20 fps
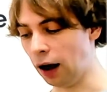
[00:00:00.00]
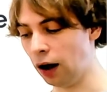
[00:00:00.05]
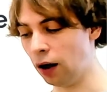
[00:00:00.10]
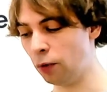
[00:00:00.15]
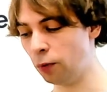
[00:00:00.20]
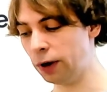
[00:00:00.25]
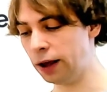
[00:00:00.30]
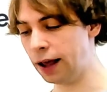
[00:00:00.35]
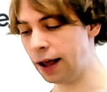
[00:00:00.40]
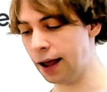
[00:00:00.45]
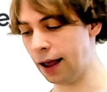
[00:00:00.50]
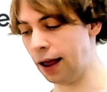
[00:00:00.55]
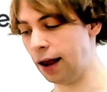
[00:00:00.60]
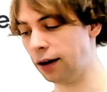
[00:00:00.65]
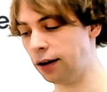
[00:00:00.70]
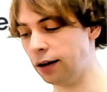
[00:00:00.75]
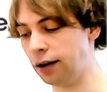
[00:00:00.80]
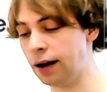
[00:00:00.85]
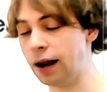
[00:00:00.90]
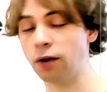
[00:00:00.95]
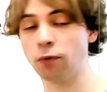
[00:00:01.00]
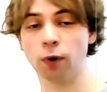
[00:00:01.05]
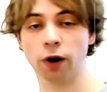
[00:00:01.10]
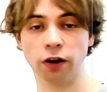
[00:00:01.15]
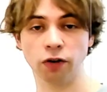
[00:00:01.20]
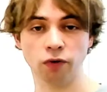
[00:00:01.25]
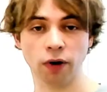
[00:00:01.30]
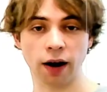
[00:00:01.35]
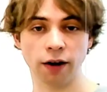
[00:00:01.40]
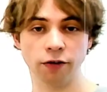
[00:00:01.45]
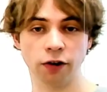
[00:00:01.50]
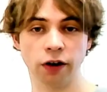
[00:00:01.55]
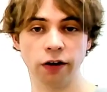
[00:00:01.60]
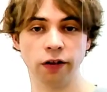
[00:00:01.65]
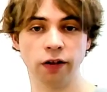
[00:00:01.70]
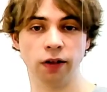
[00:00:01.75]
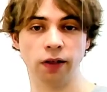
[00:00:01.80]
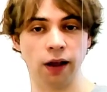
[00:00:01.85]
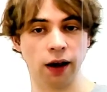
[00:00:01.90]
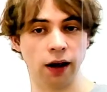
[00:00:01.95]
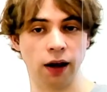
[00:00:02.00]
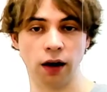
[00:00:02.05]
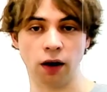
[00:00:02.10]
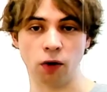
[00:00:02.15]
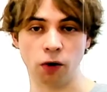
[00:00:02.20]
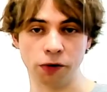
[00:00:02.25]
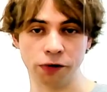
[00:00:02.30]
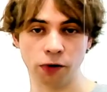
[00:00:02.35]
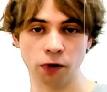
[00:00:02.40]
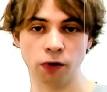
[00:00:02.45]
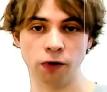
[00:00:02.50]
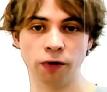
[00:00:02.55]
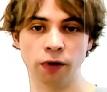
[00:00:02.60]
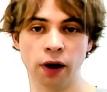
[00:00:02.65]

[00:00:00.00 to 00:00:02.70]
We had network drivers. They also